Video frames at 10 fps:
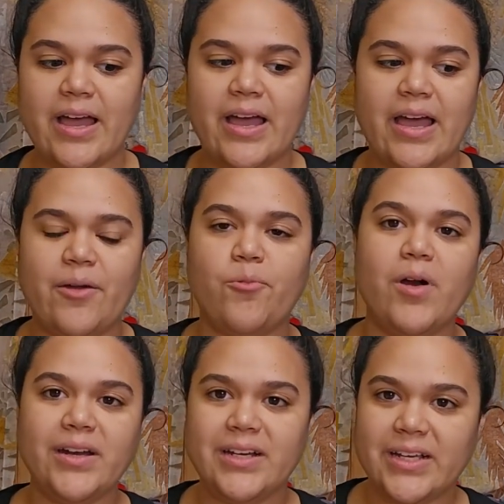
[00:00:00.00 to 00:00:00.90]
I
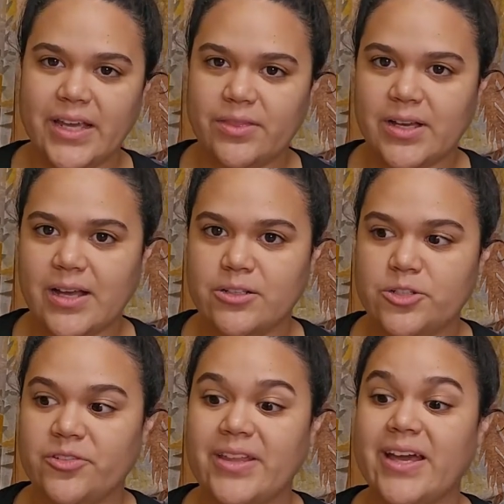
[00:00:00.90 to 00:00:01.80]
wanted to get the colors
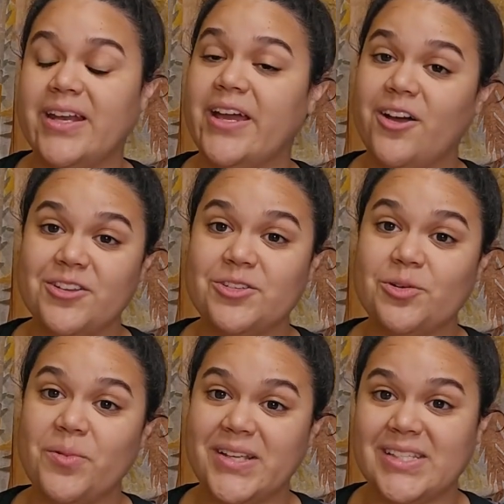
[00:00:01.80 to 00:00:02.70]
for that. And I also
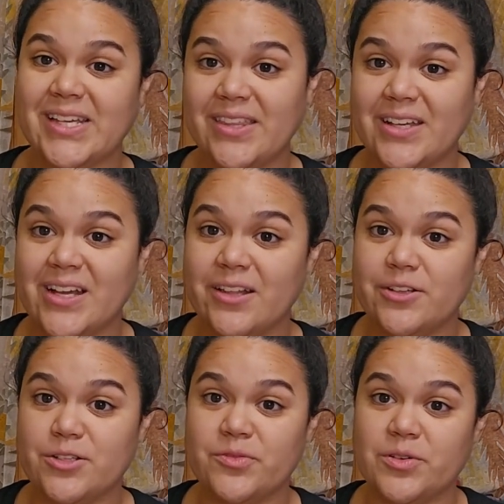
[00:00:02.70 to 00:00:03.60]
went to get the
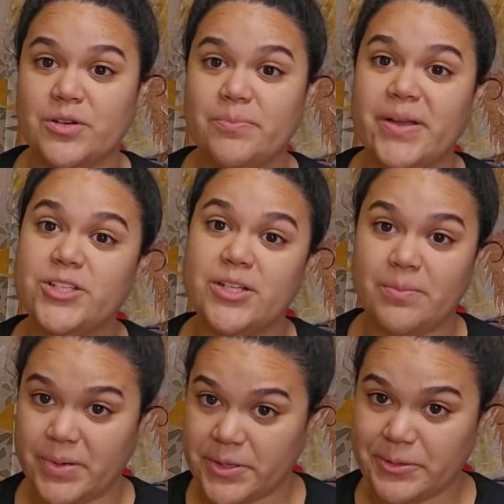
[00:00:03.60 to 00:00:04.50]
colors for Pigeon and
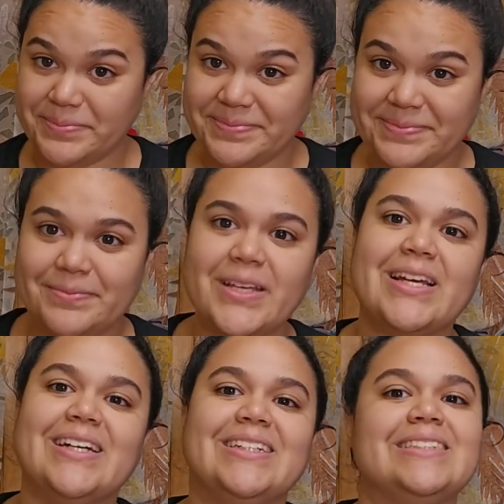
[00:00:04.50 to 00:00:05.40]
Puddle.
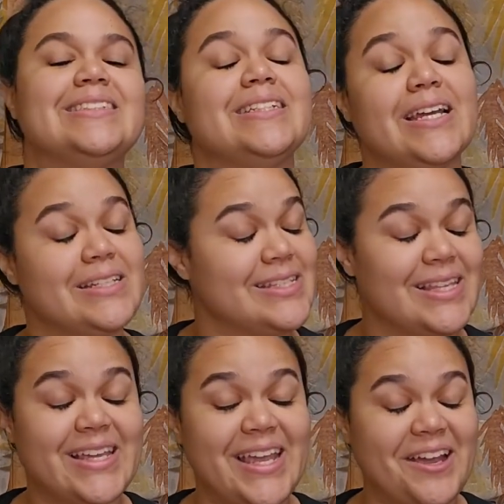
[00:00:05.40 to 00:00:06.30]
because yes,
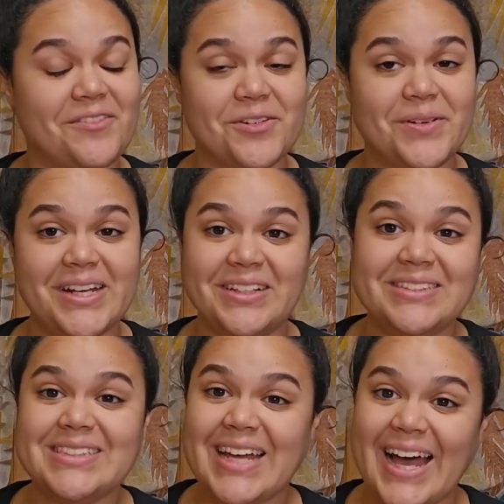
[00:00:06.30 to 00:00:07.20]
like everyone else,
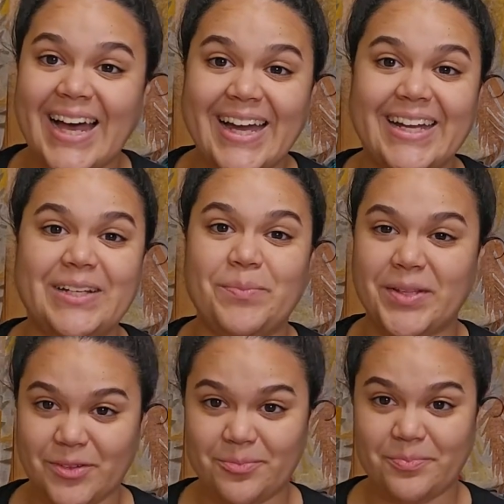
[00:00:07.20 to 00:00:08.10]
I bought
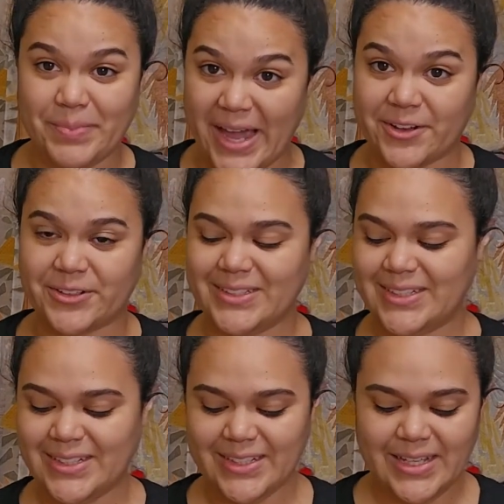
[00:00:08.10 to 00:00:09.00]
the pattern.
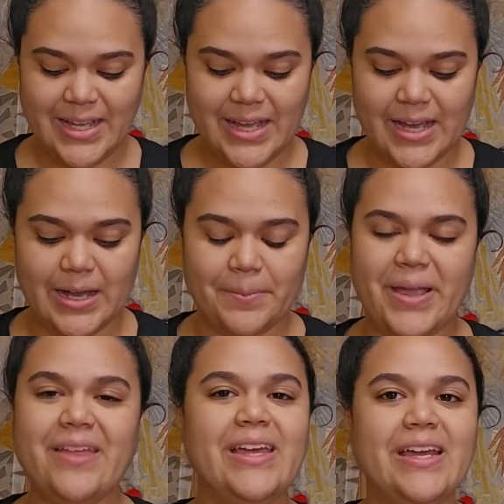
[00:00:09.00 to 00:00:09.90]

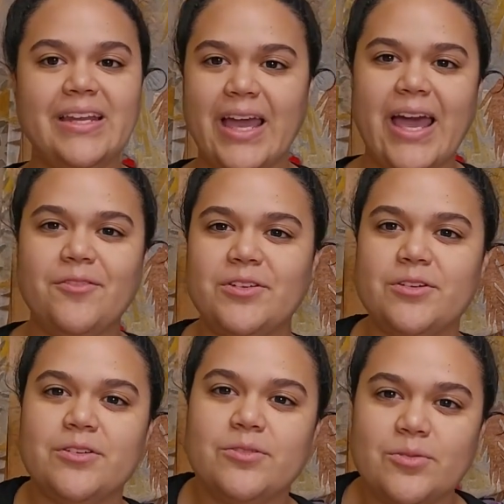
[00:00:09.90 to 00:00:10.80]
And then after
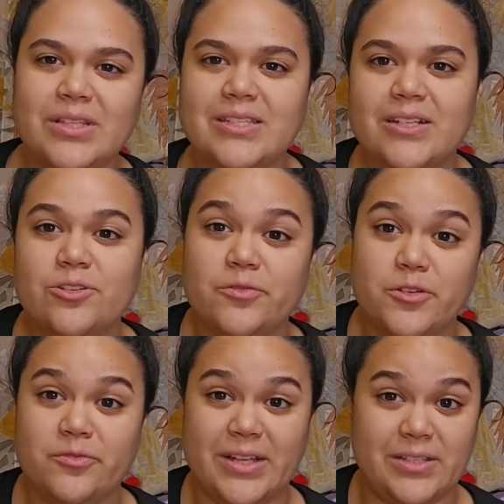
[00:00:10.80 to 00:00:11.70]
listening to a
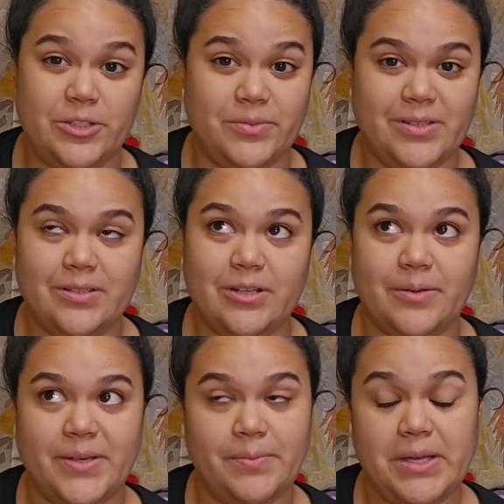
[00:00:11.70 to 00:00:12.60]
few Flosstubes, sorry,
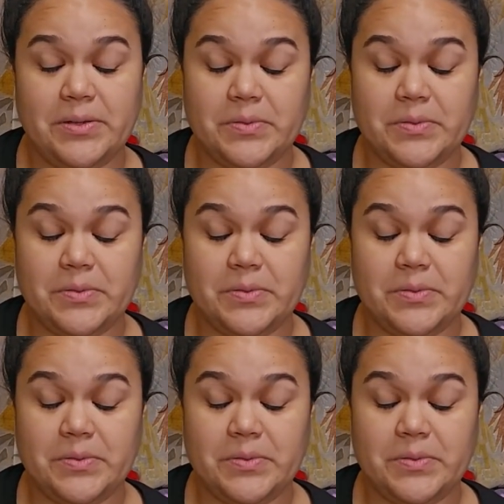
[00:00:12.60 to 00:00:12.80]
my back